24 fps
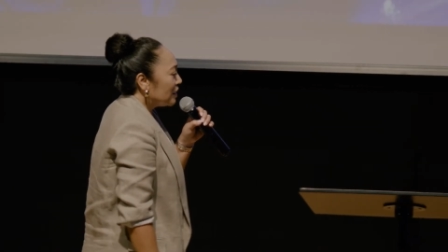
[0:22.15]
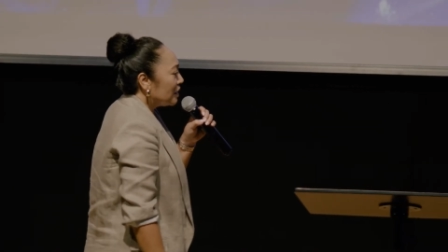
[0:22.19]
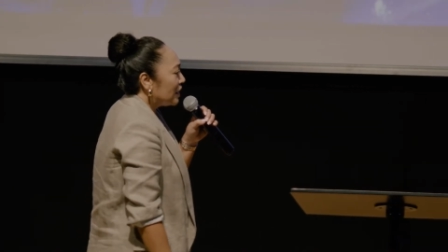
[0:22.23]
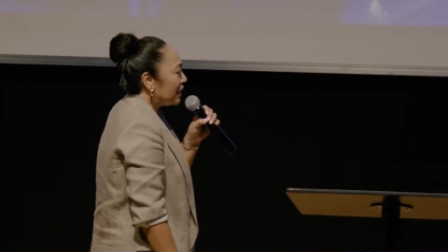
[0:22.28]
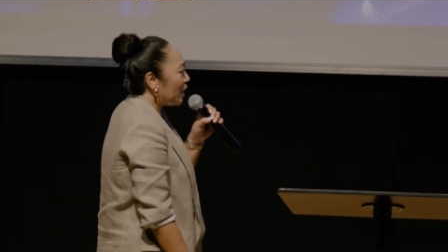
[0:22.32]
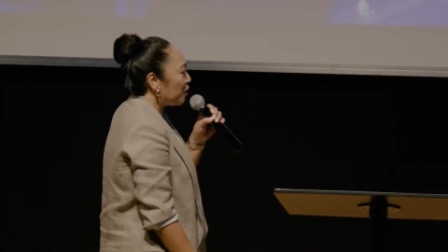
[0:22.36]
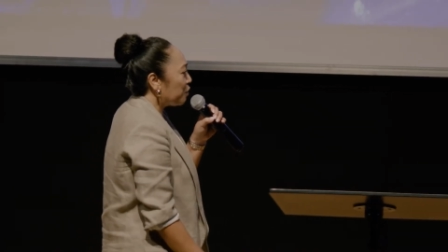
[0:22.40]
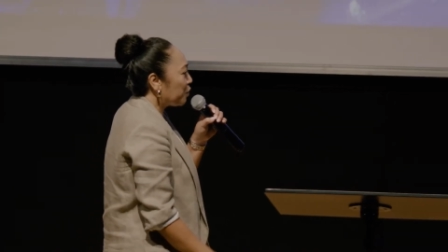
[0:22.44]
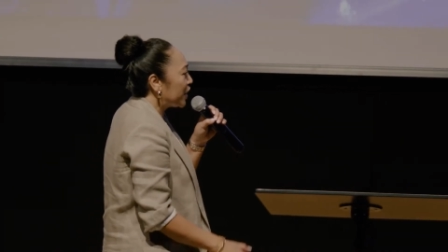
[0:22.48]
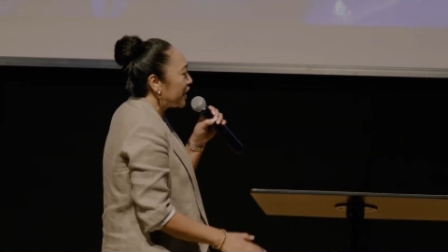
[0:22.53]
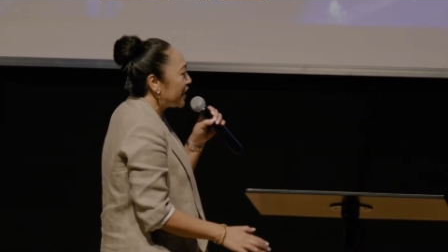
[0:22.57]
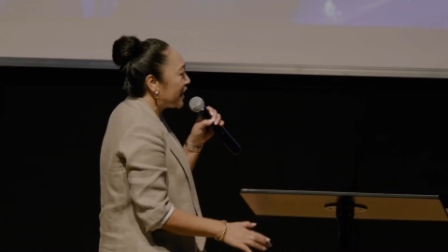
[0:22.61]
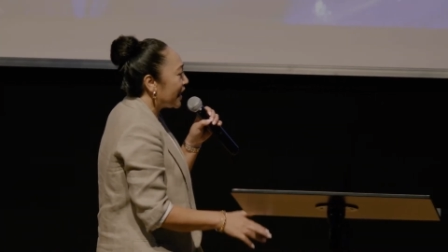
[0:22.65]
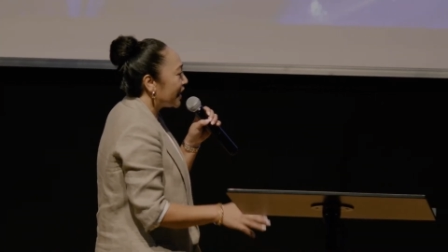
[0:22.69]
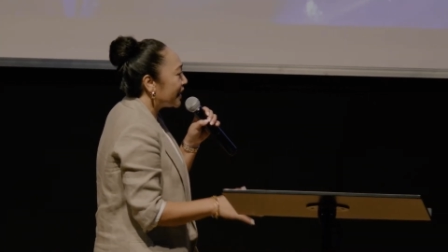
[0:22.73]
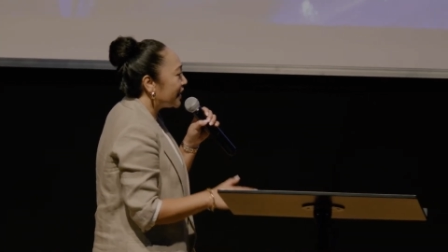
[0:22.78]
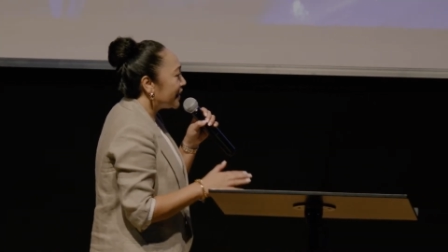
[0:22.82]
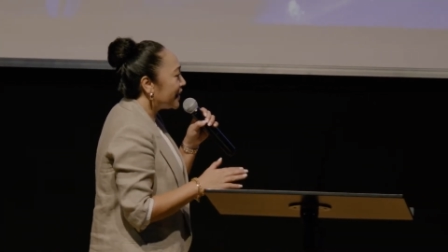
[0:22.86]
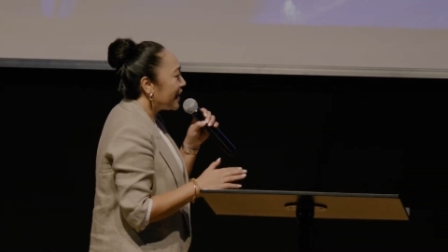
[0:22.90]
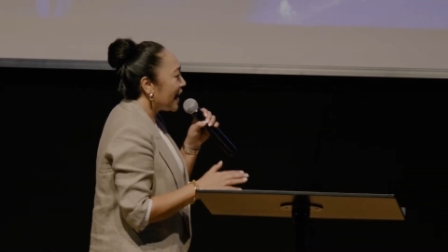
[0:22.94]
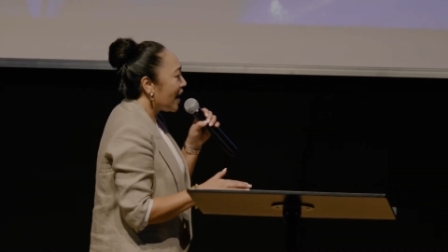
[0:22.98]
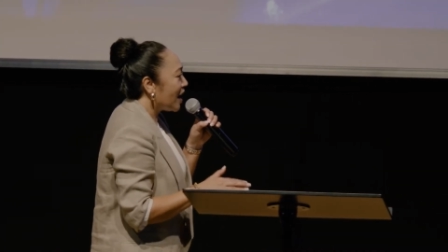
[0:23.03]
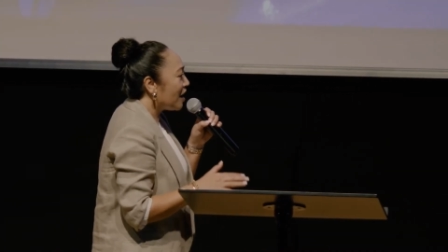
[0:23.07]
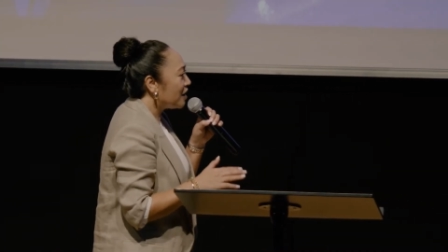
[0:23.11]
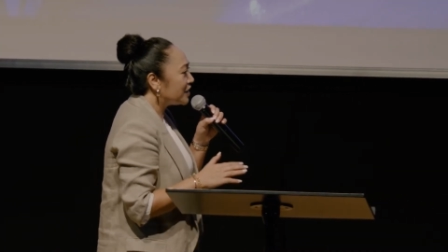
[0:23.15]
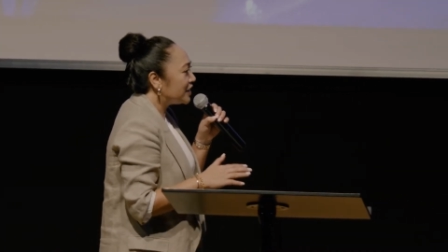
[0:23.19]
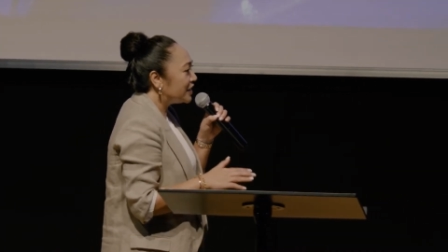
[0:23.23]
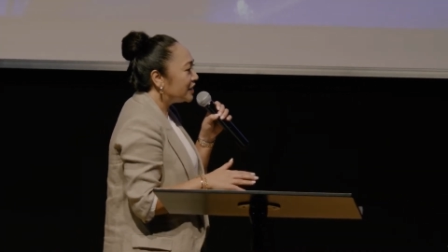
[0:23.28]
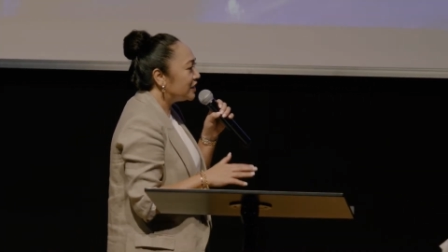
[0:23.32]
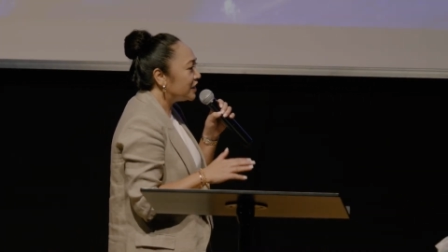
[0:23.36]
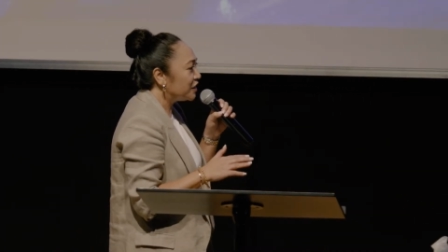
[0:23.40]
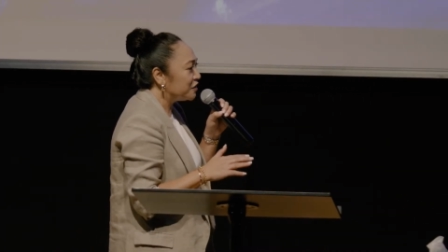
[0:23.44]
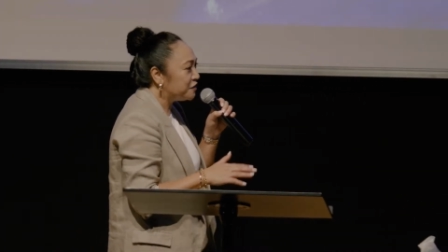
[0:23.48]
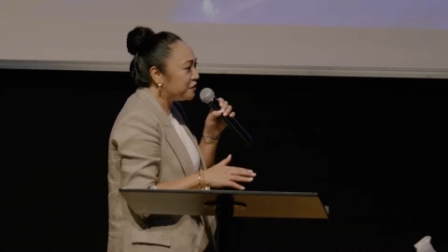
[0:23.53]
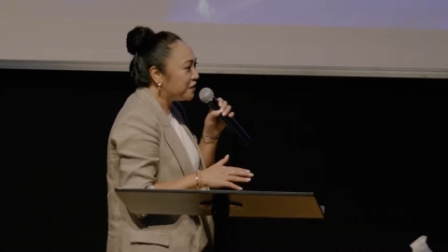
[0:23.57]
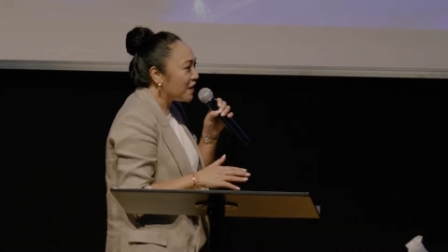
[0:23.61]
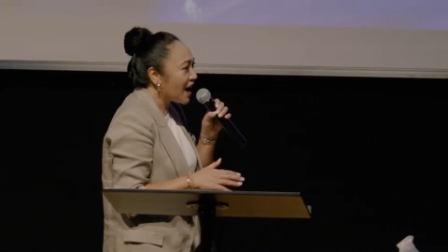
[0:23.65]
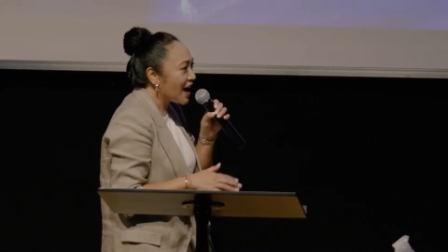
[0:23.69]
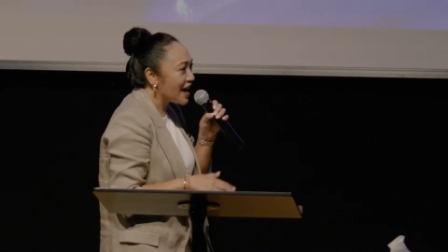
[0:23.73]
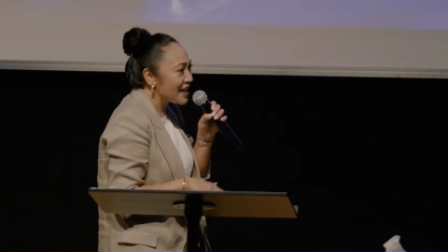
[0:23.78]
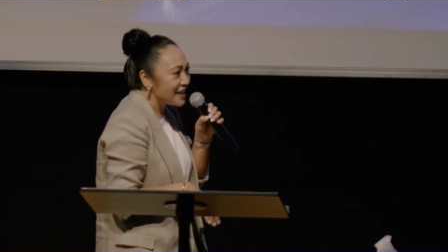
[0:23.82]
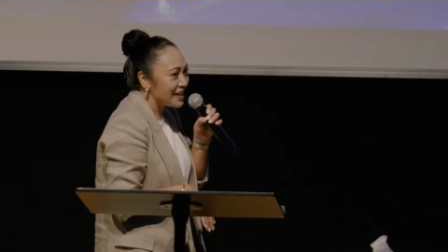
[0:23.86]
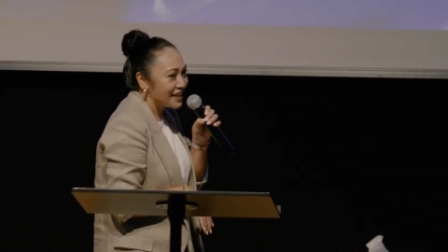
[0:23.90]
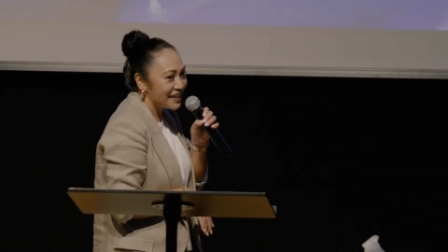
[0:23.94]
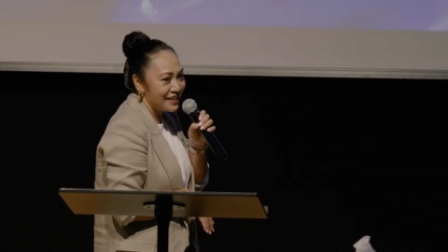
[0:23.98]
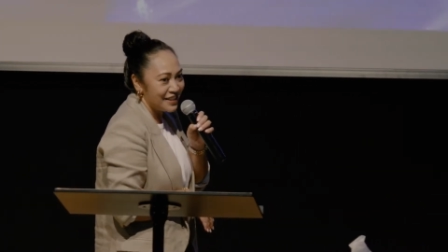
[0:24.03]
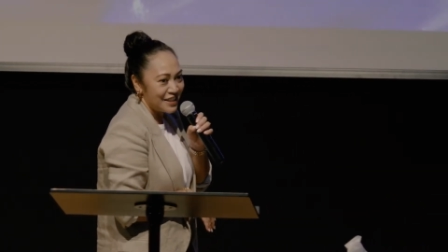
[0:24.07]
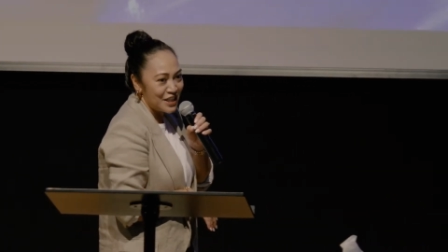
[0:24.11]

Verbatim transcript: that we encountered the Father in